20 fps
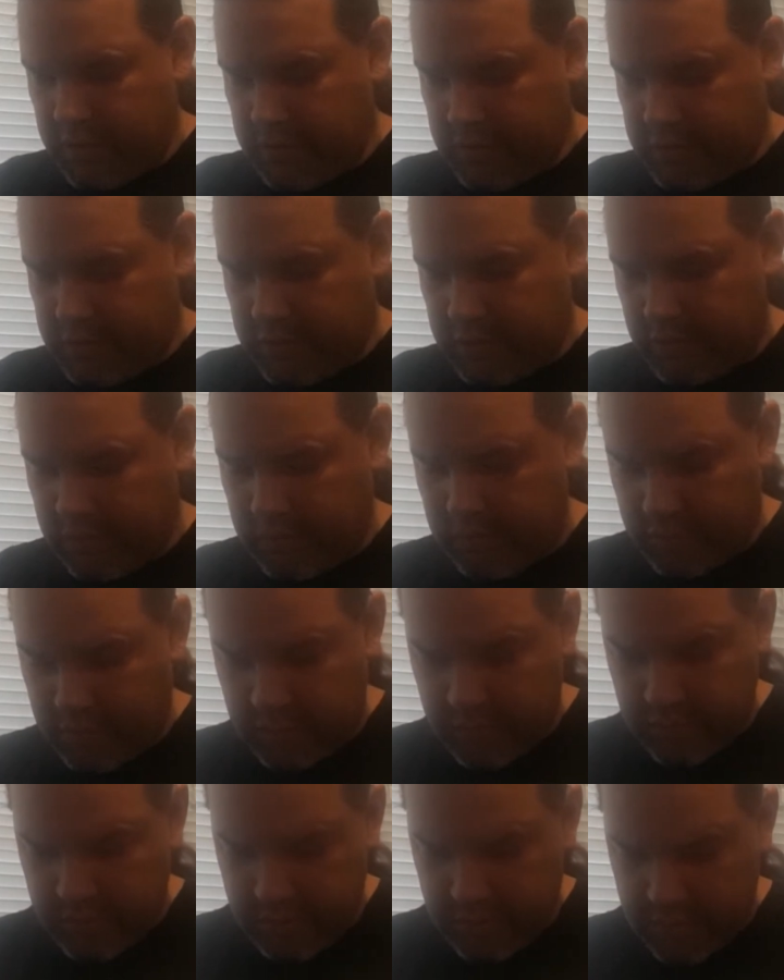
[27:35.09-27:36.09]
It's another
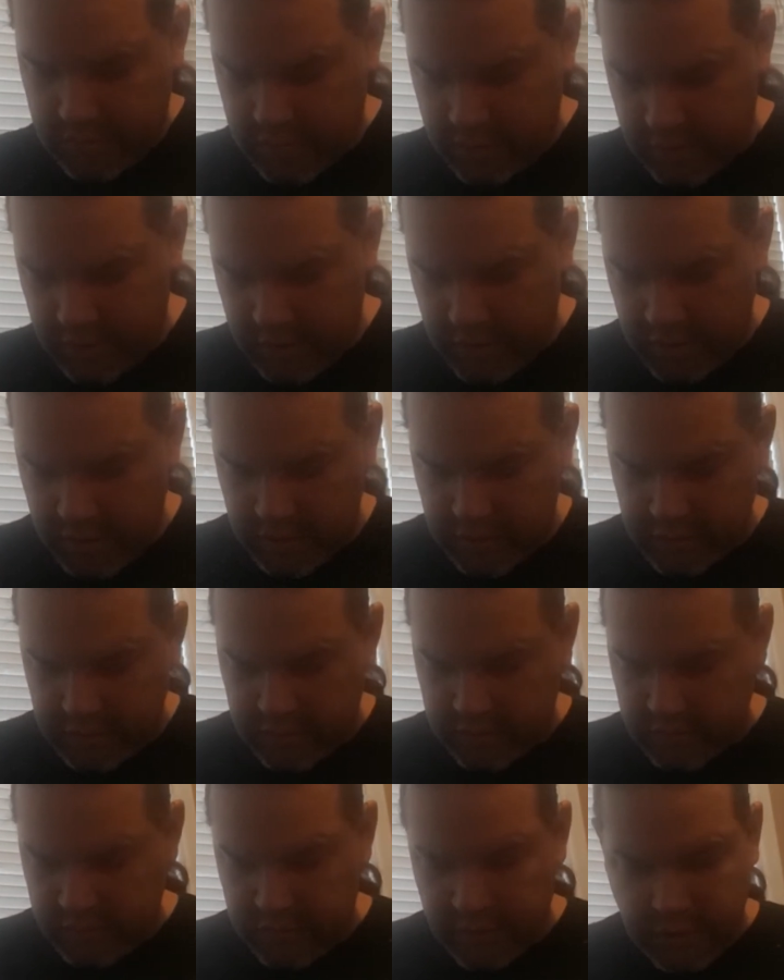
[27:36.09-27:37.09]
color.
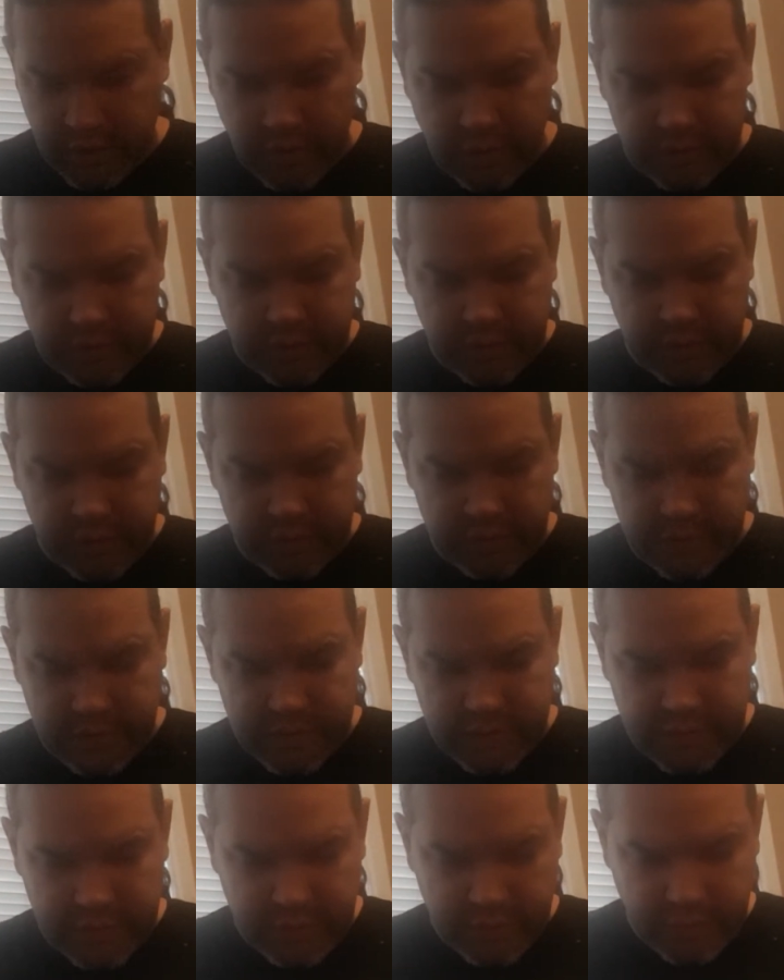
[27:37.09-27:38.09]
You can also use this
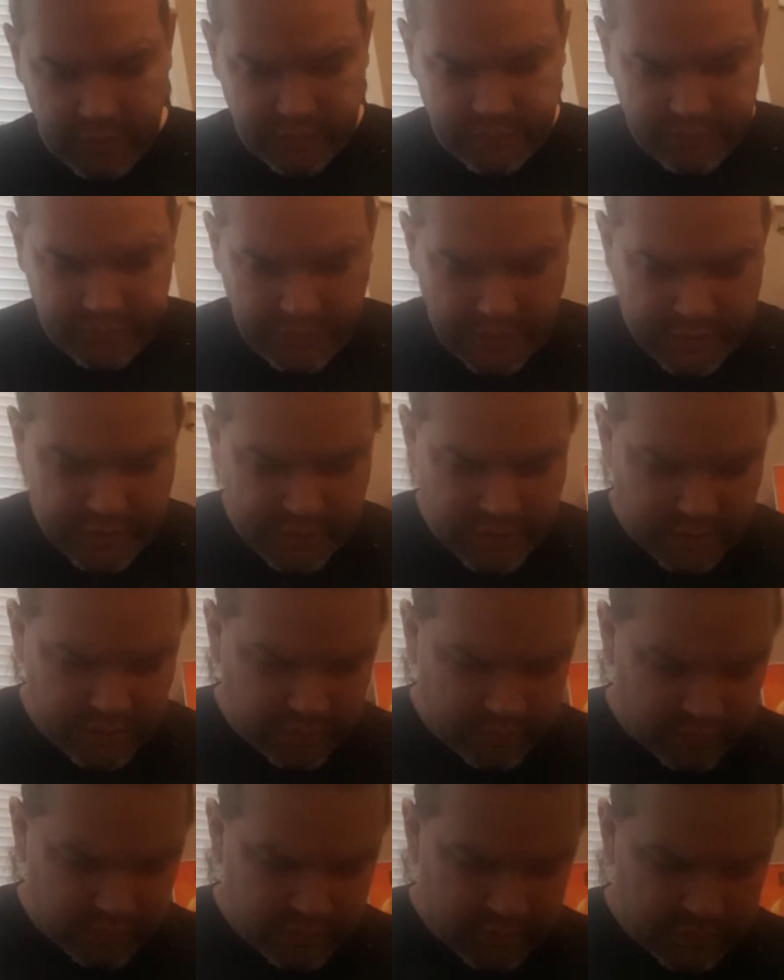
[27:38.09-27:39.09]
to do your flesh
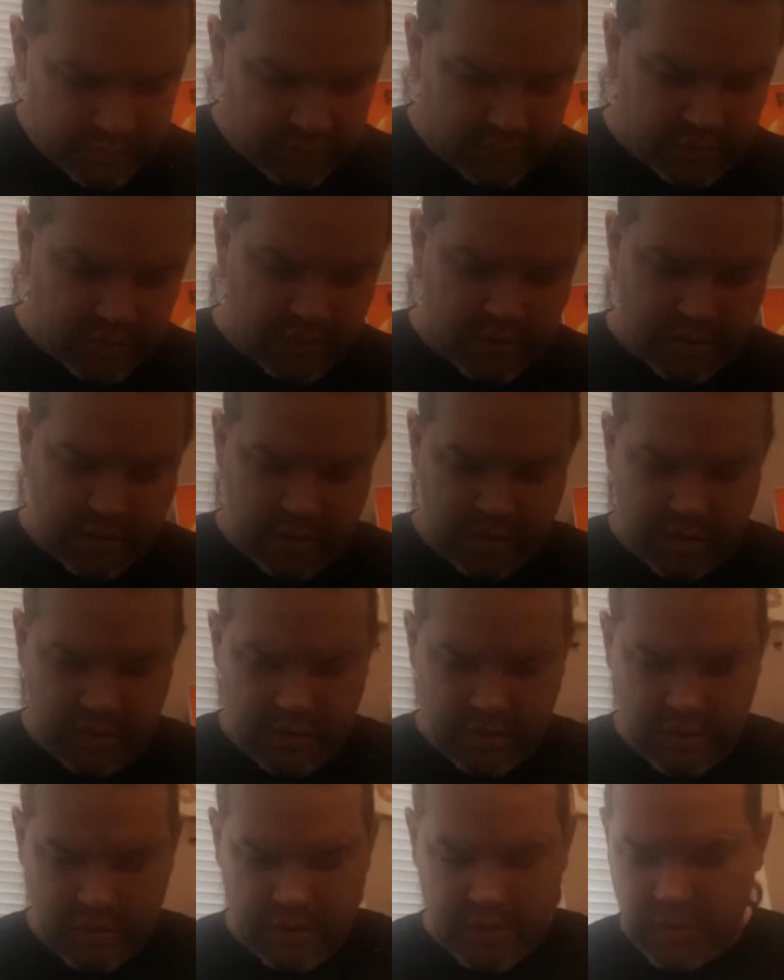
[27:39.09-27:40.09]
tones
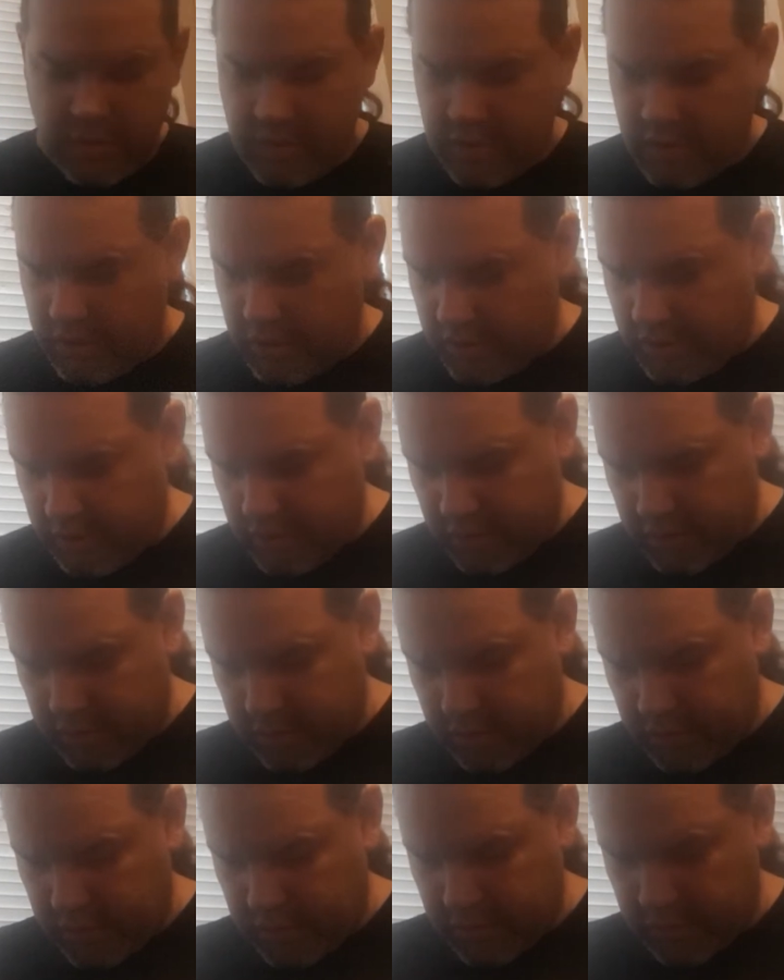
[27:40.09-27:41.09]
on
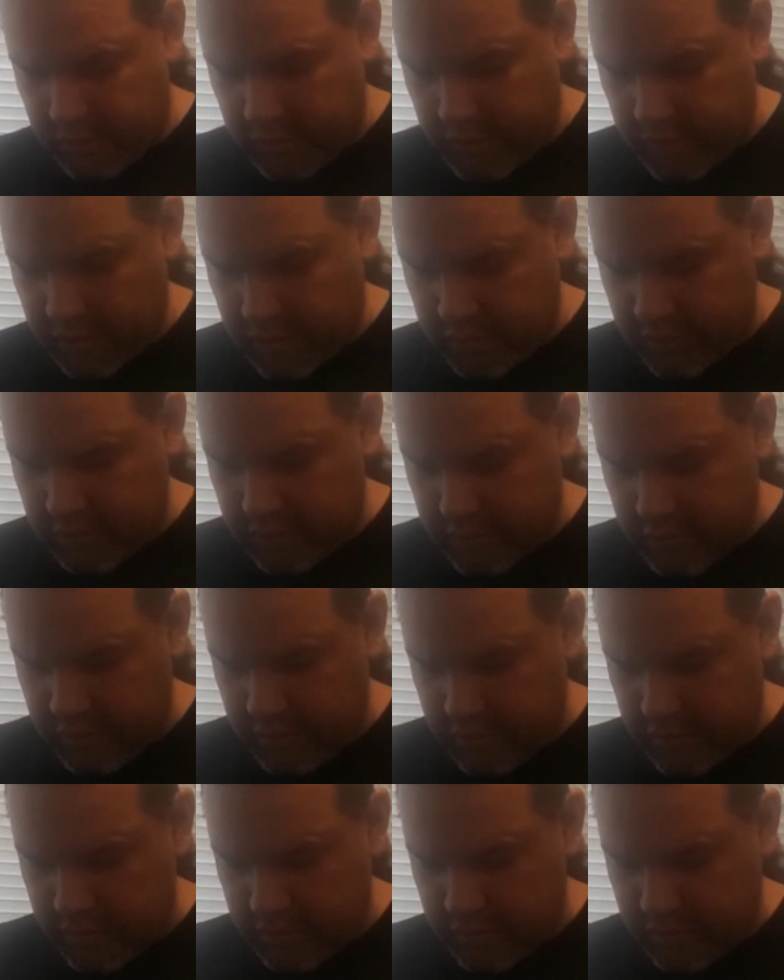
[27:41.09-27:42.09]
your
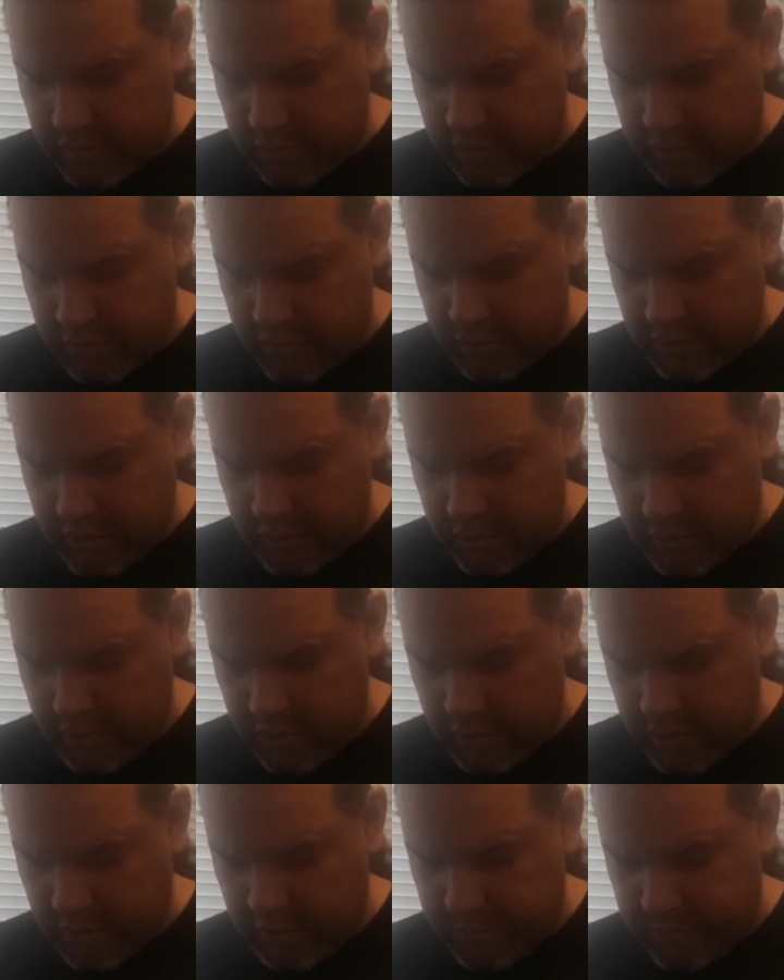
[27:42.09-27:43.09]

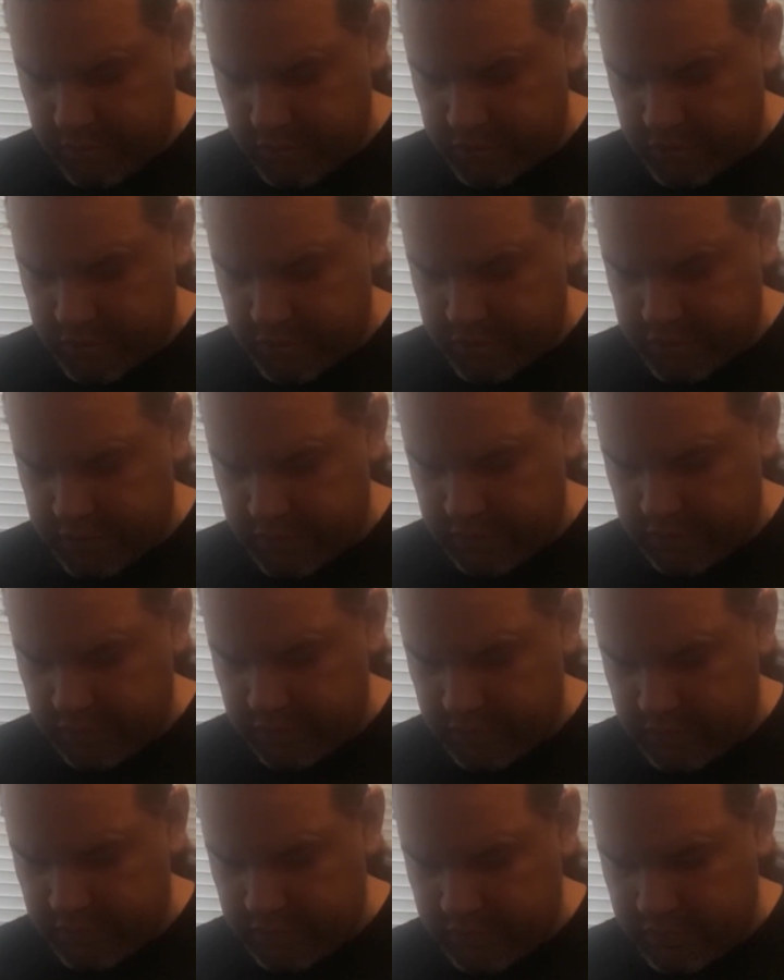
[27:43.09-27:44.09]
miniatures too.
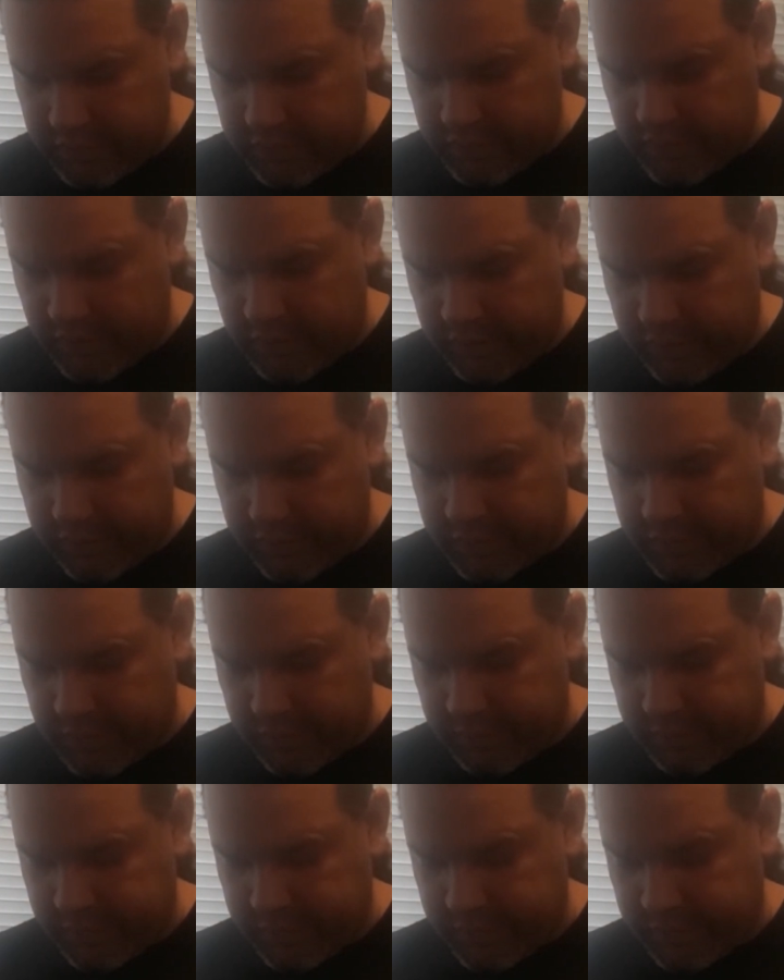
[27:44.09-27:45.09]
And
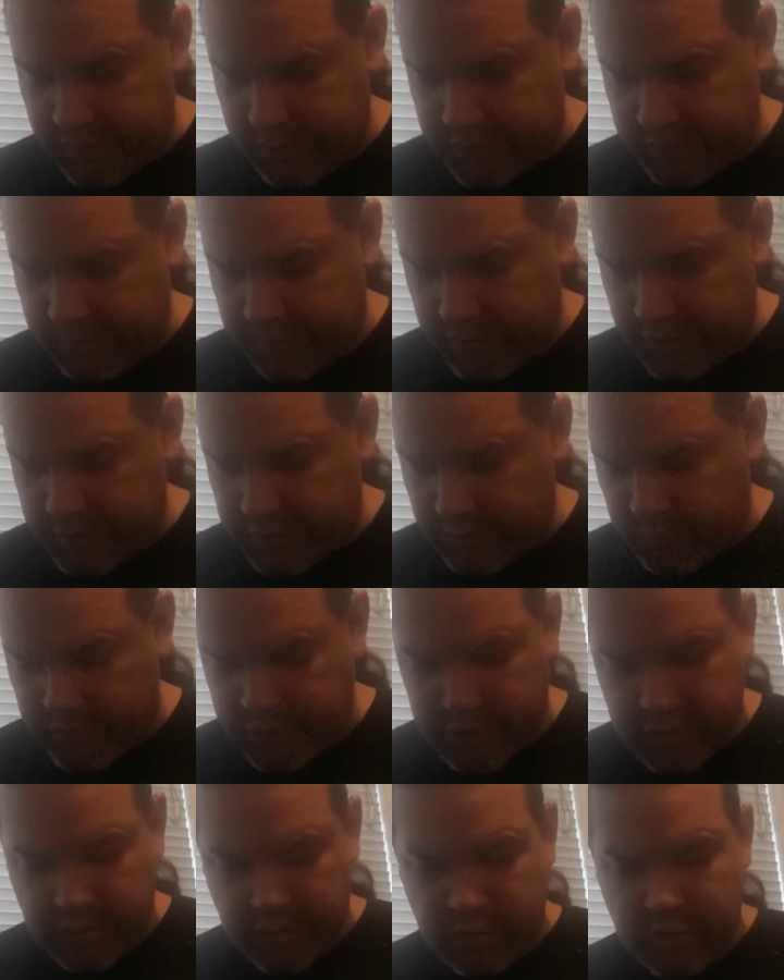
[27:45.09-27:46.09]
it depends on what
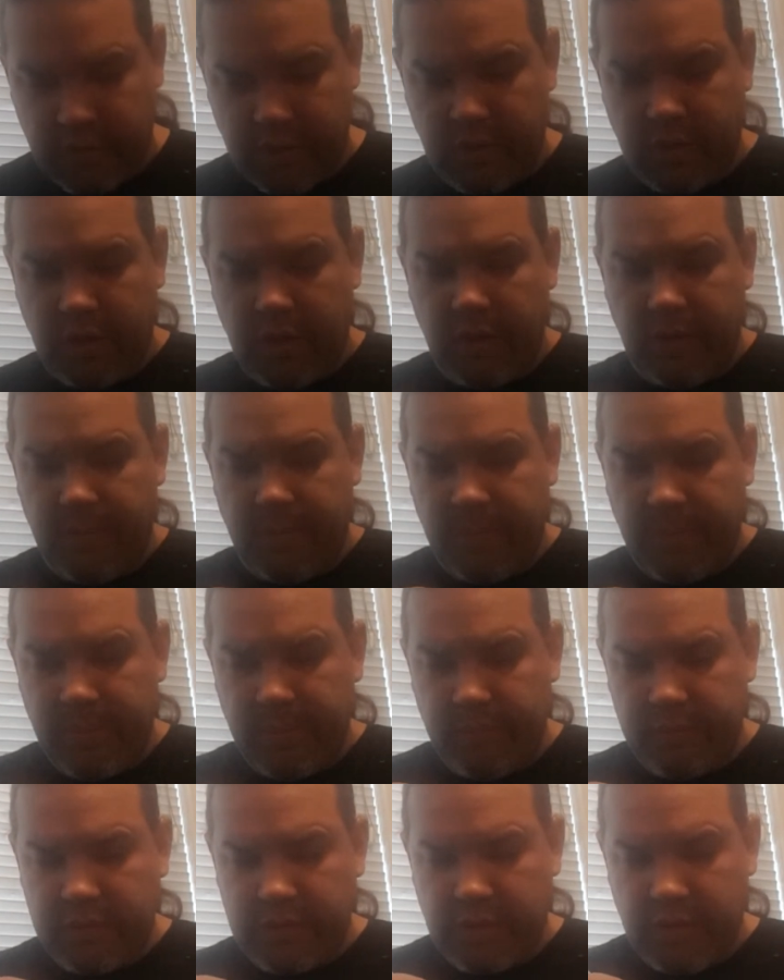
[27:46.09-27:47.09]
you're
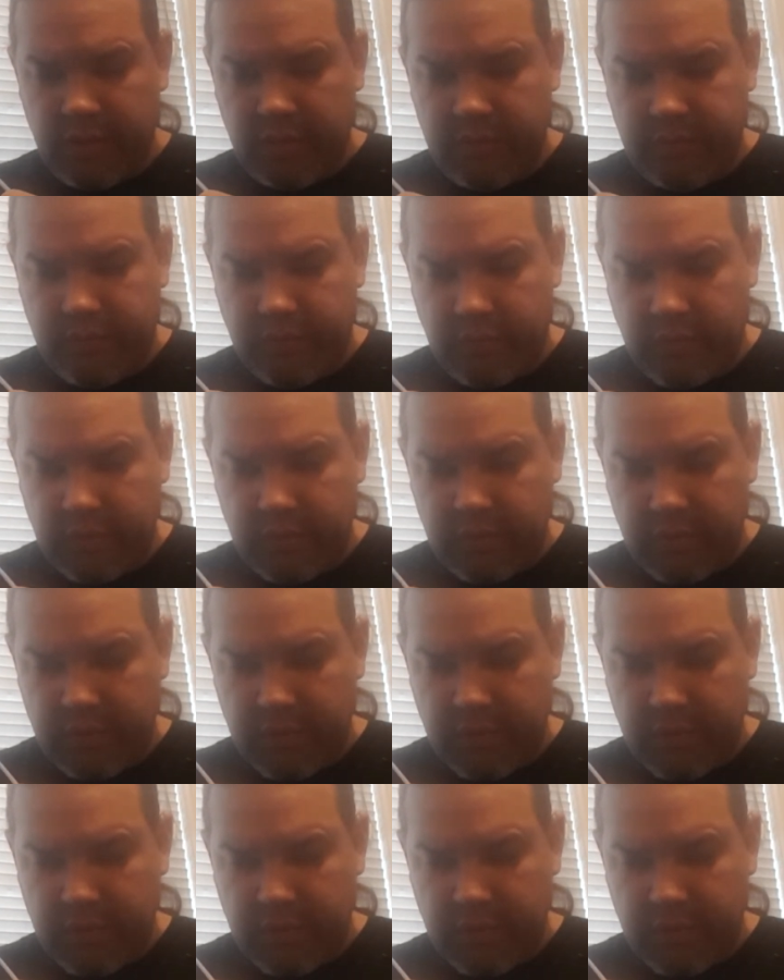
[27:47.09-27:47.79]
going for.